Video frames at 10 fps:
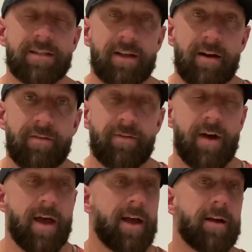stuff,
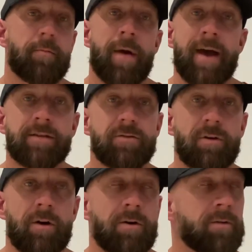
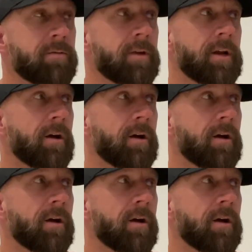Masterone,